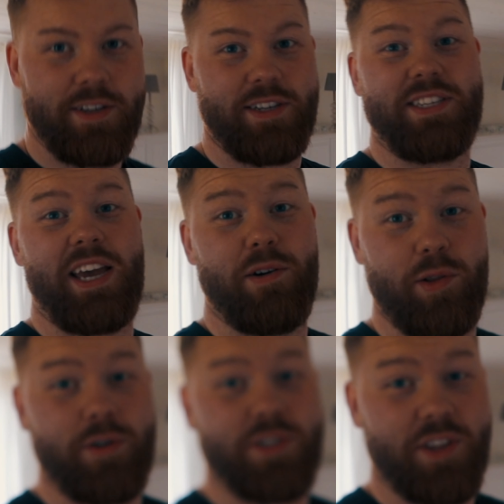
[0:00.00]
and see how
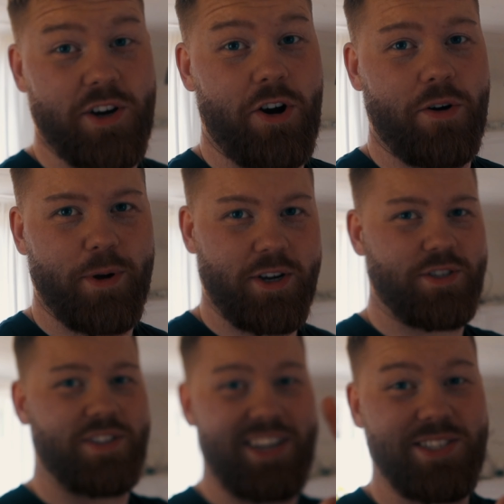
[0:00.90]
it looks in the car,
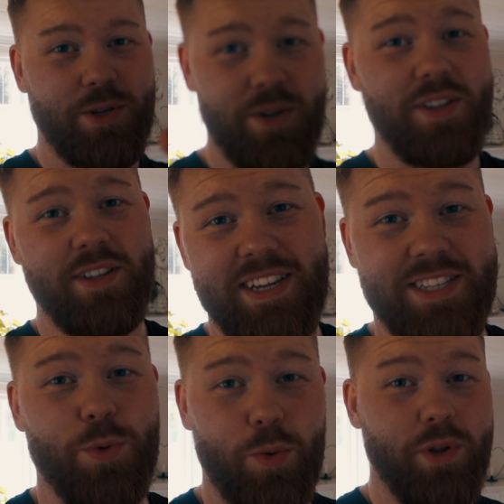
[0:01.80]
because that's
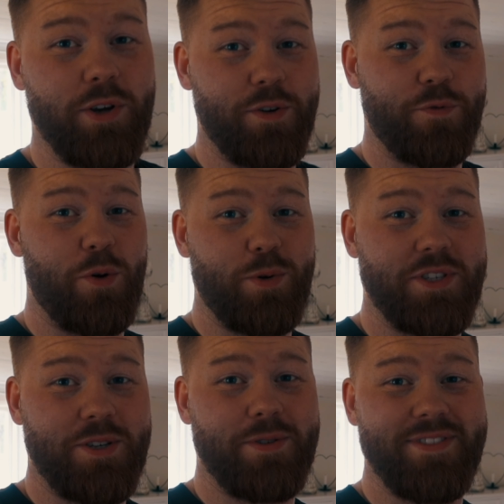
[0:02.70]
what we're looking forward
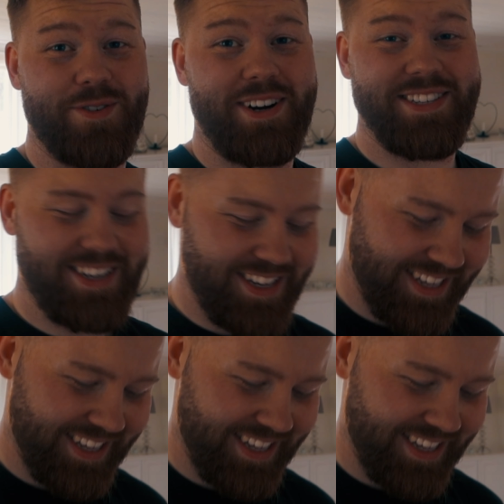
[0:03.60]
to. All right.